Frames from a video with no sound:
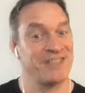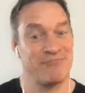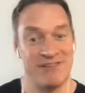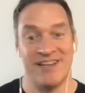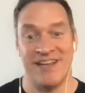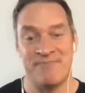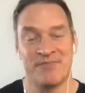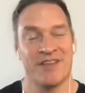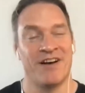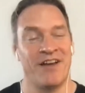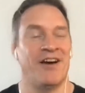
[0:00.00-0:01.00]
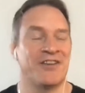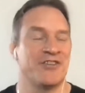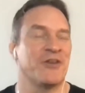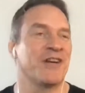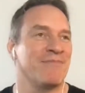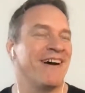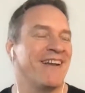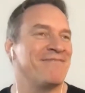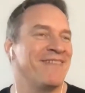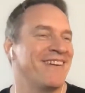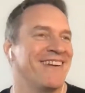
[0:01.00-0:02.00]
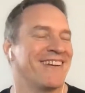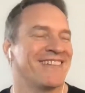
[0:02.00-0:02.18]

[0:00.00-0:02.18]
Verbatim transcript: are really I, I joke about it because